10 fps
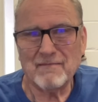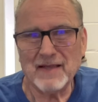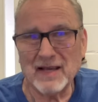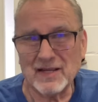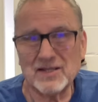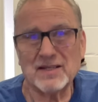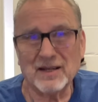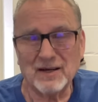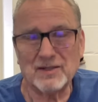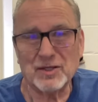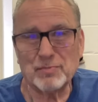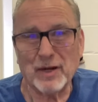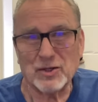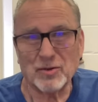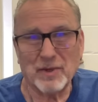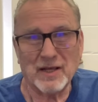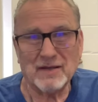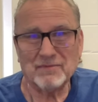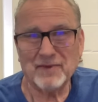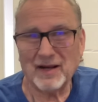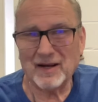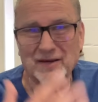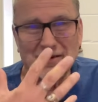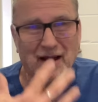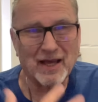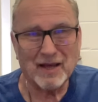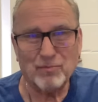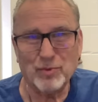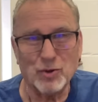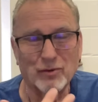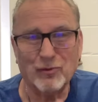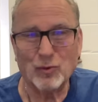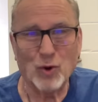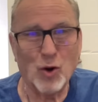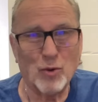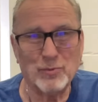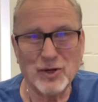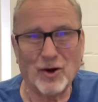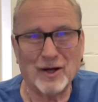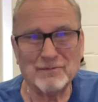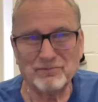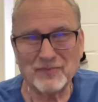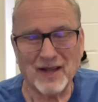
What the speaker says: Yes, just picture me. I had beautiful robes on.